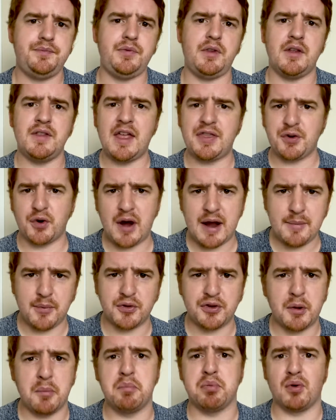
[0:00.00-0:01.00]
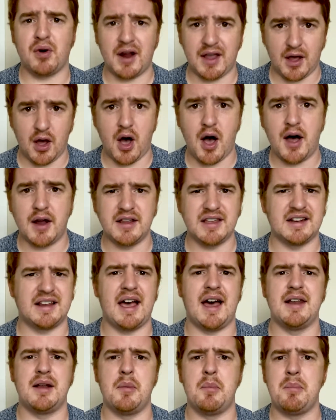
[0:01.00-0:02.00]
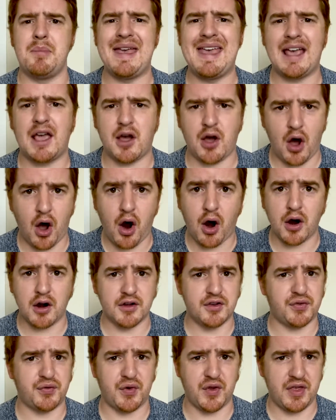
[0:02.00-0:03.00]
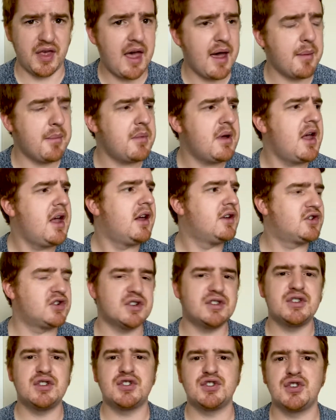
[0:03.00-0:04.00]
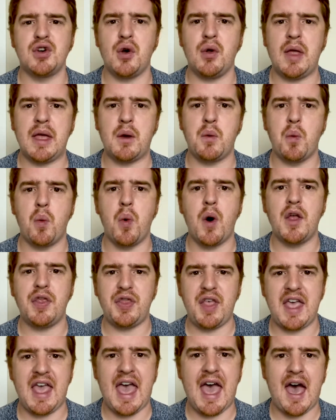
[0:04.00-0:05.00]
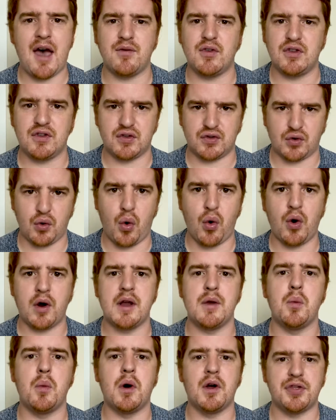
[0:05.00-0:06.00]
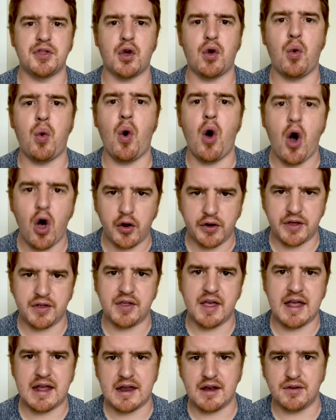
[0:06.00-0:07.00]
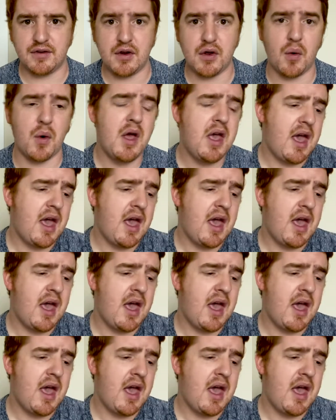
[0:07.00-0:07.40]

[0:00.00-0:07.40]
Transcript: that they're able to bring on and kind of make cards for them, just to show like what they have in store and what the quality they can do.